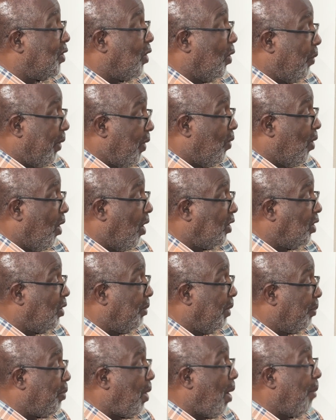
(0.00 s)
So we
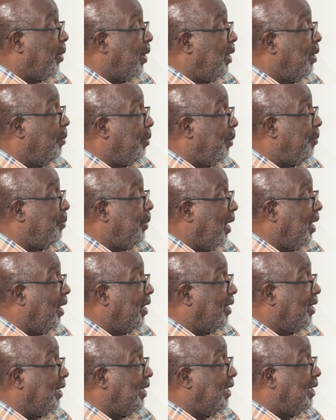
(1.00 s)
want to be properly
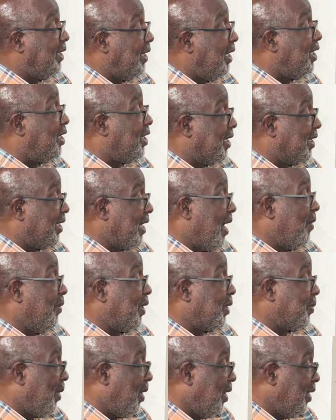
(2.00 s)
prepared, and the teachers
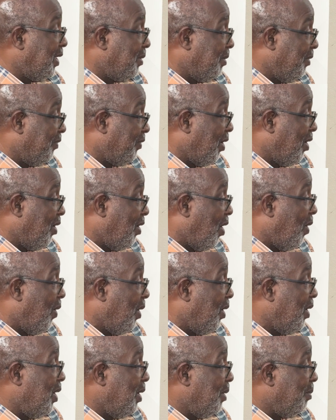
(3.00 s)
are responsible for
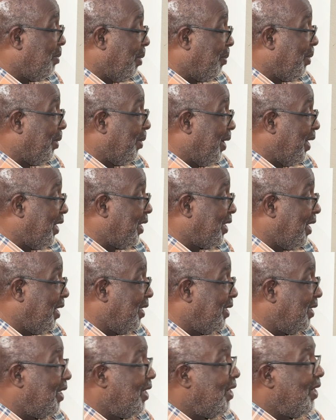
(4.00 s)
all
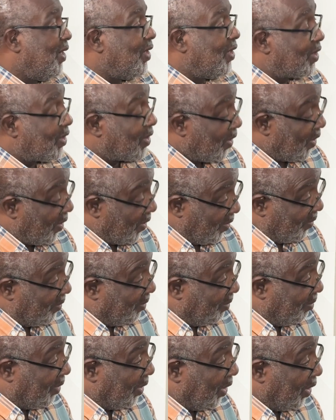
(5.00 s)
preparation.
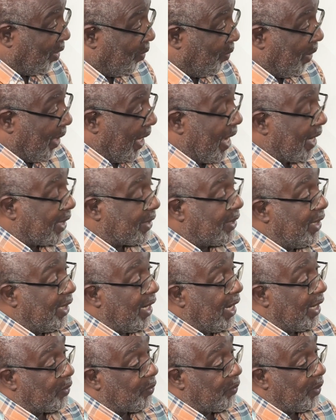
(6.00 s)
So, we
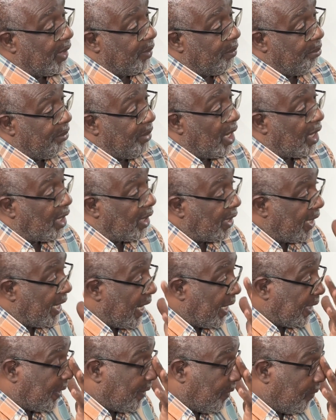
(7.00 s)
acted that way.
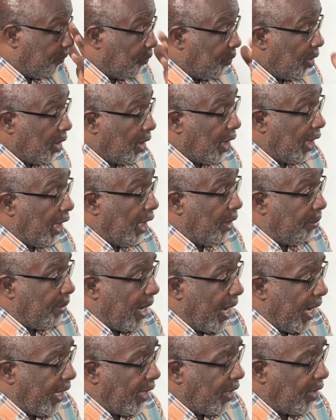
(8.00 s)
Beyond that,
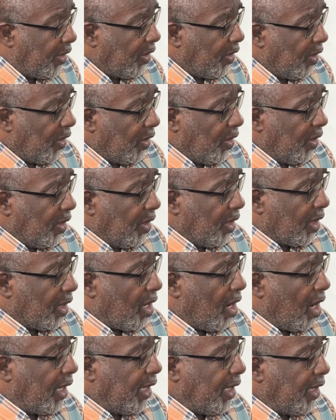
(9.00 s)
in my
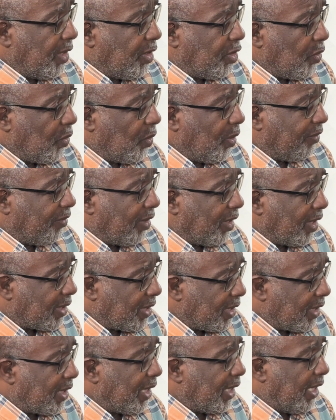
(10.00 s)
college,
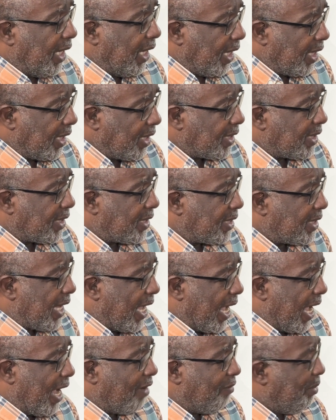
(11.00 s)
university
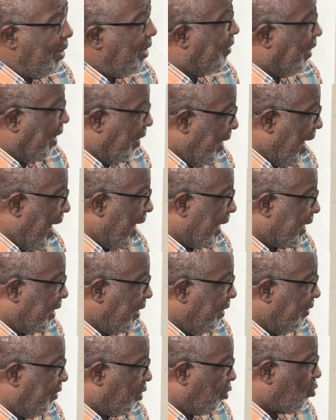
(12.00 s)
days, I have been very
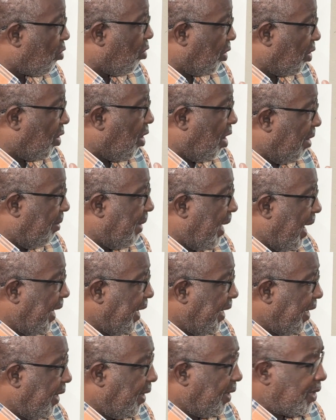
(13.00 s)
active throughout all
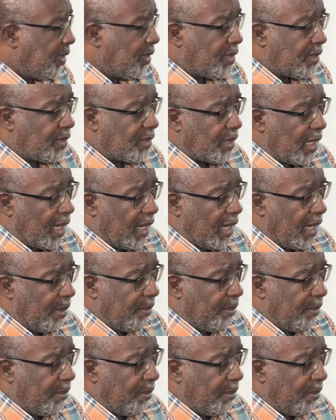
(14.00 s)
my years.